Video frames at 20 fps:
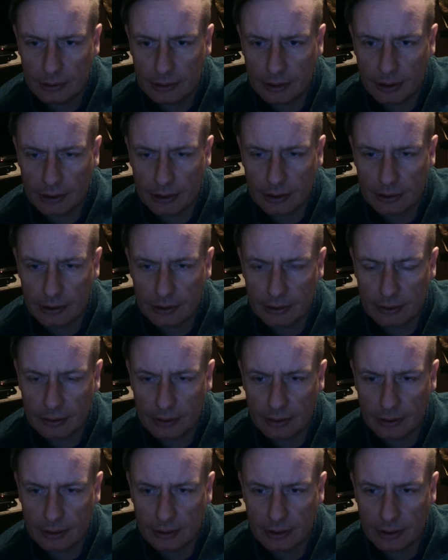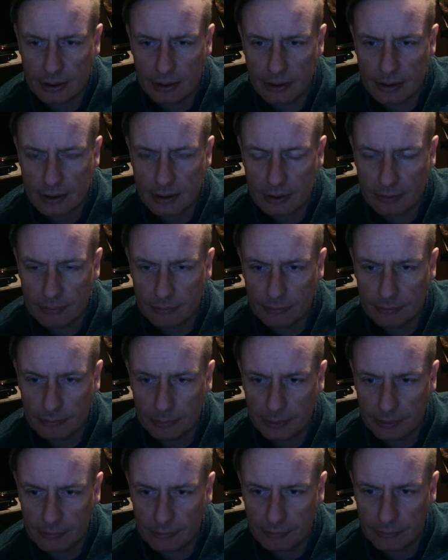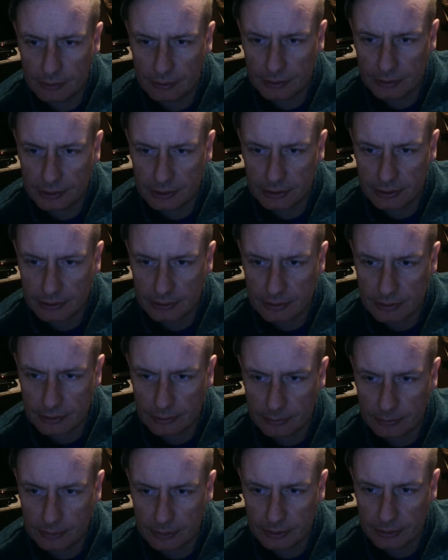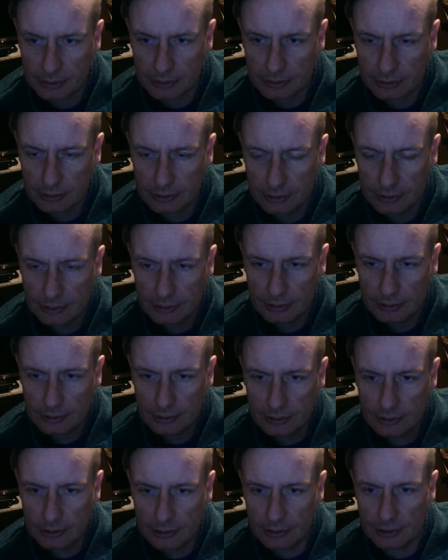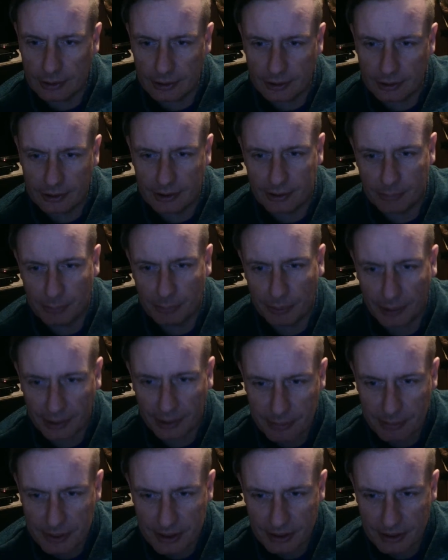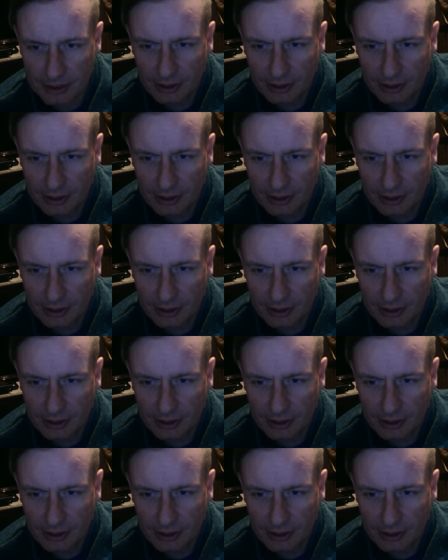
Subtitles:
that toilet has been flushed so much. The pipes.